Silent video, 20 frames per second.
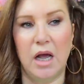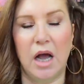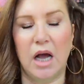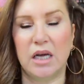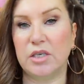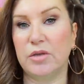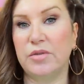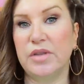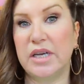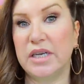I
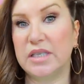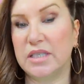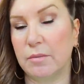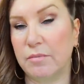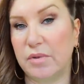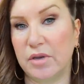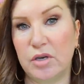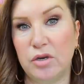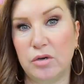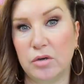don't think it's
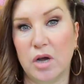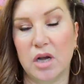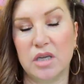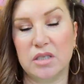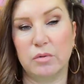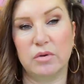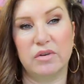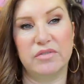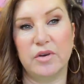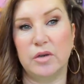something you
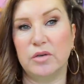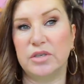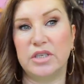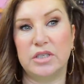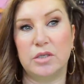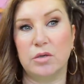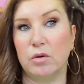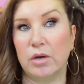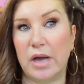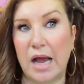guys will have
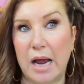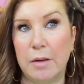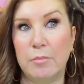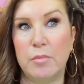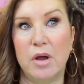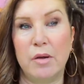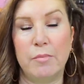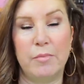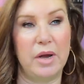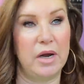noticed on
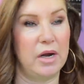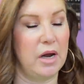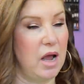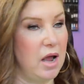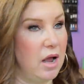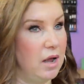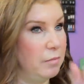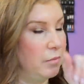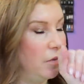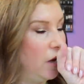camera, but
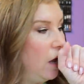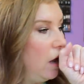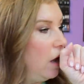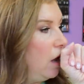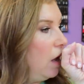um,